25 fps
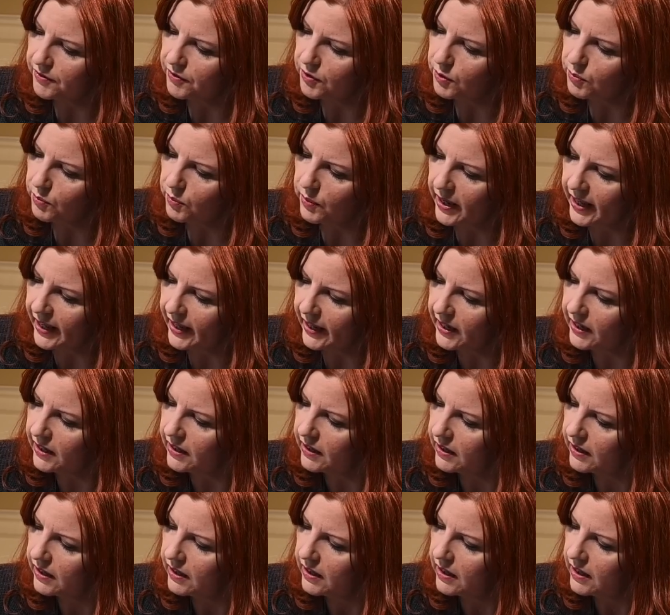of the way.
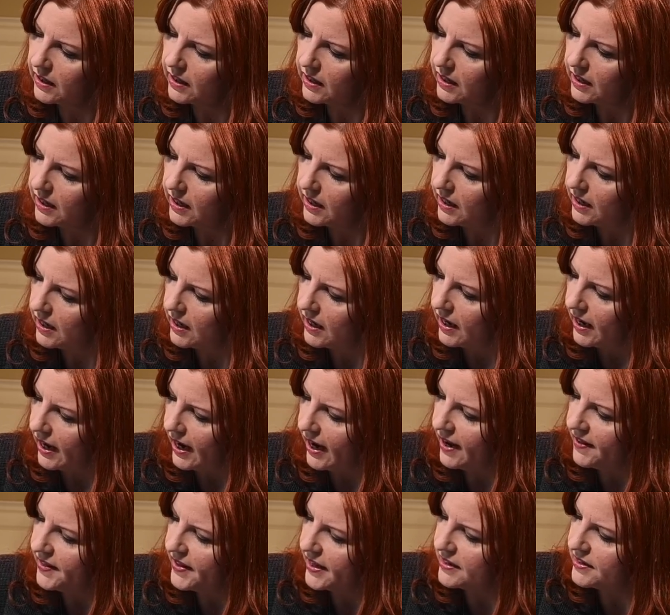
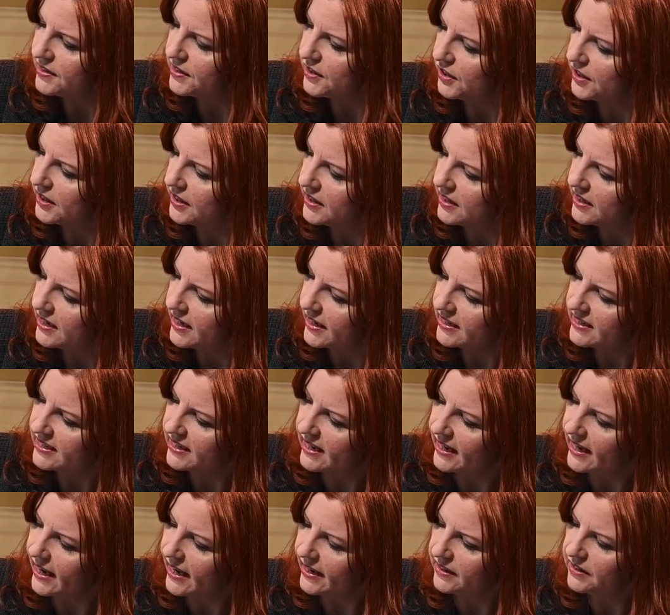And then started the next
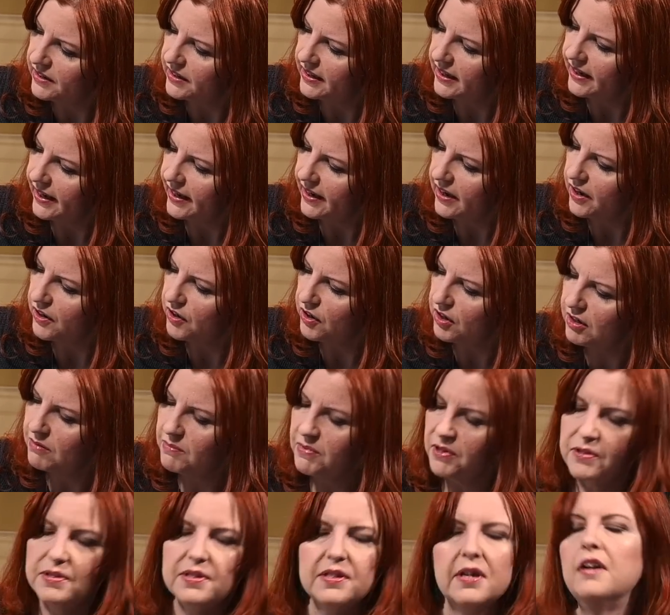diagonal, and I got
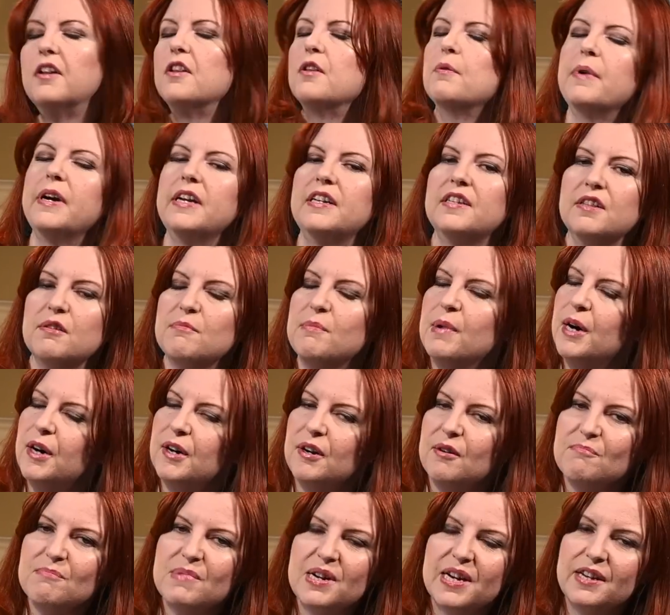almost all the way to the
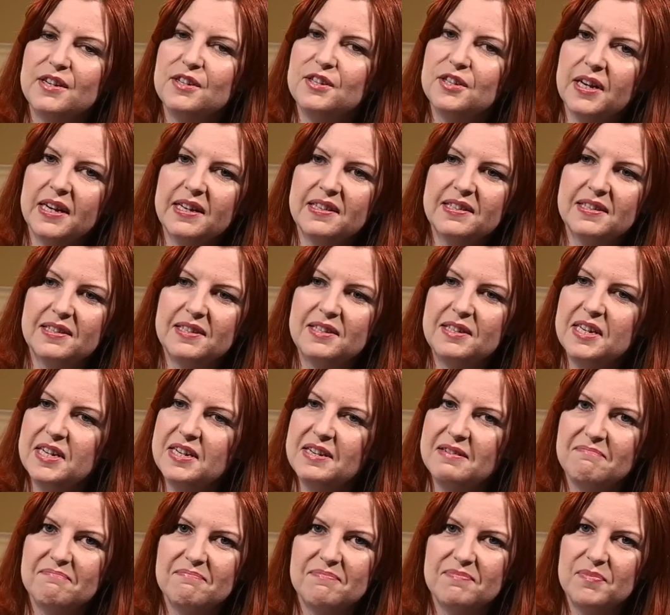bottom, but I just
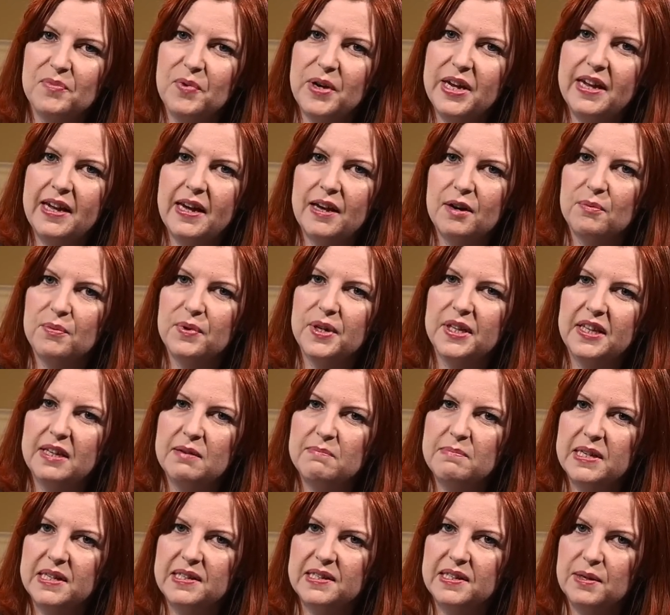didn't. We had a really
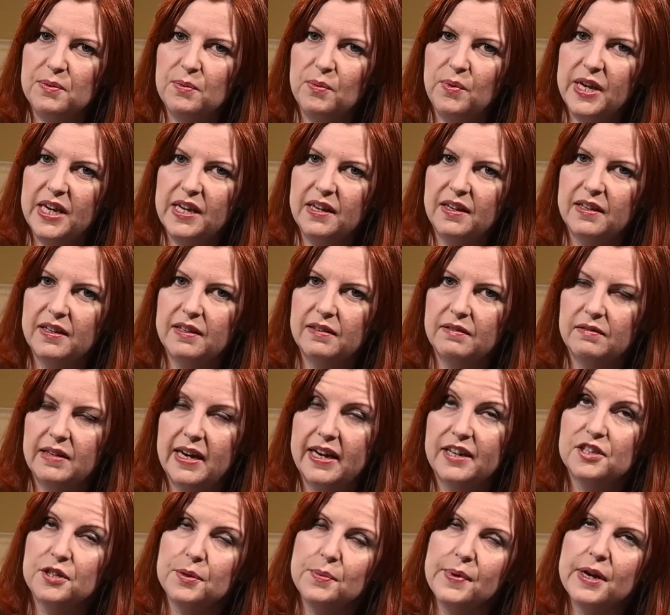busy week.
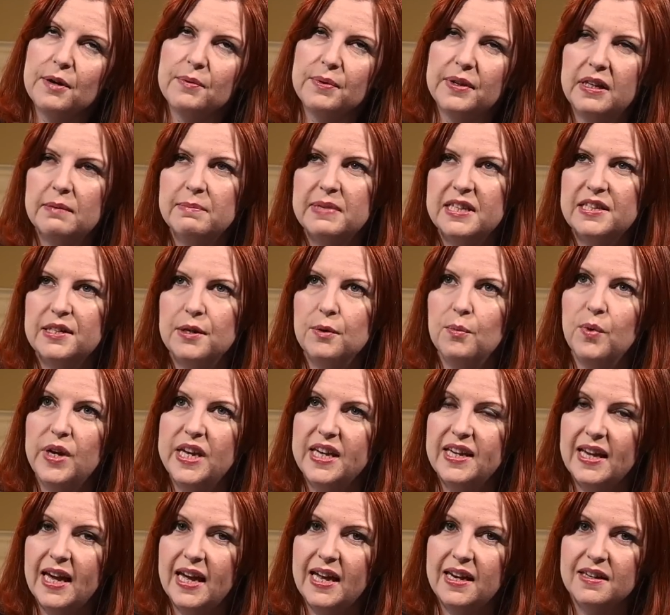Actually, we had a really busy
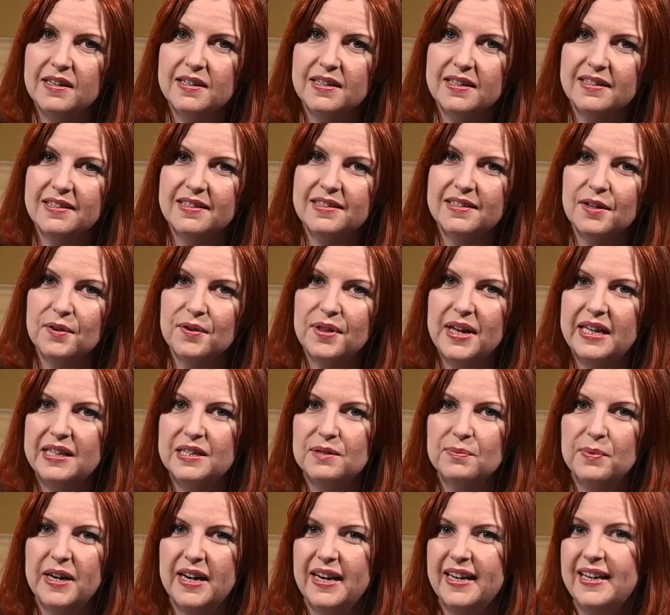weekend, and so
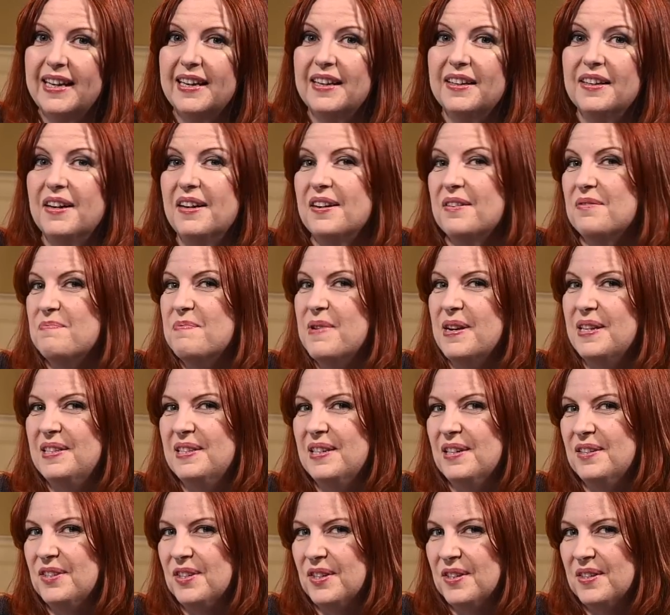that's when I get a lot of my
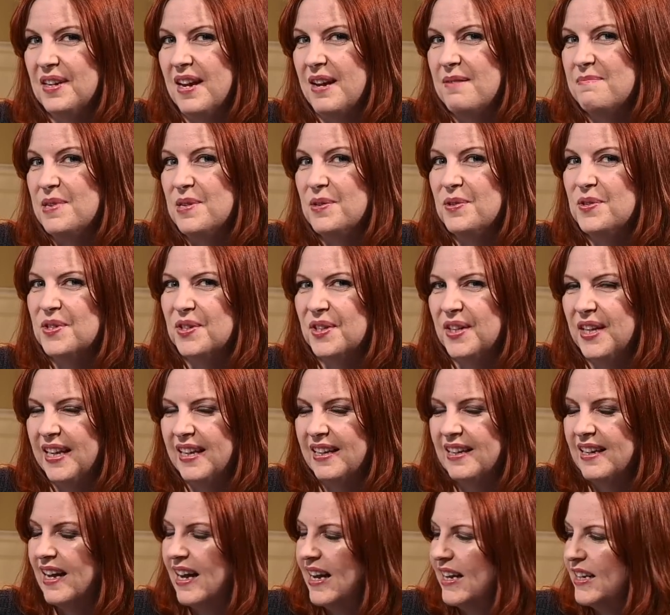stitching time usually,
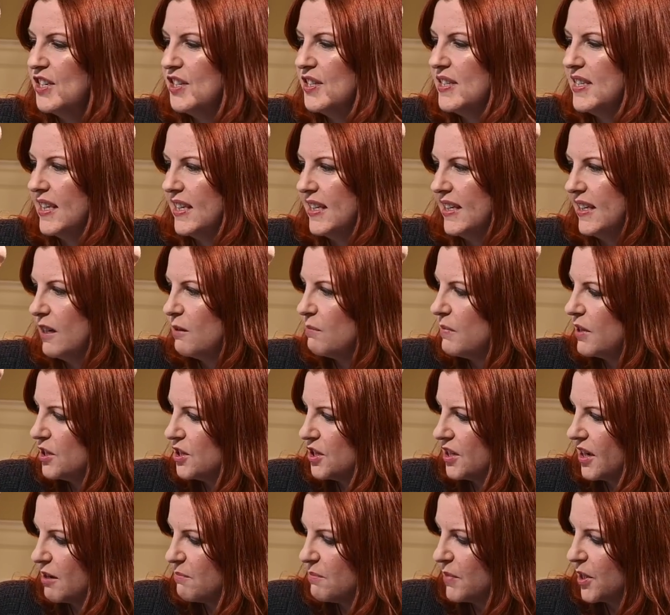and I just didn't get much
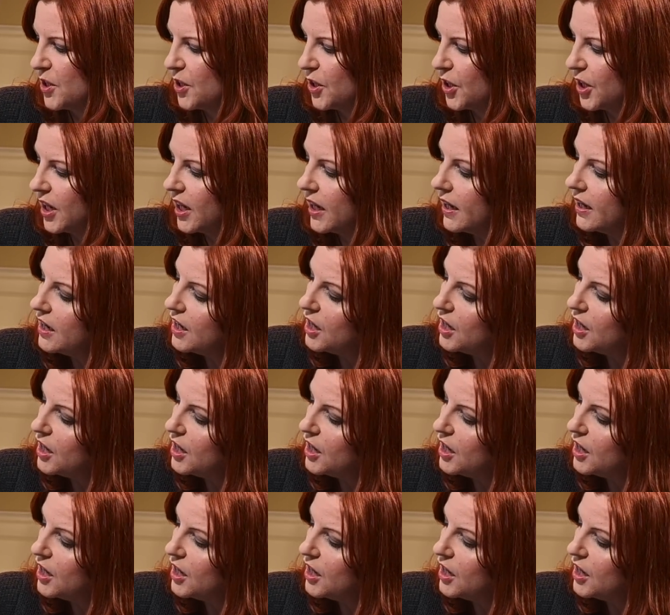time on her.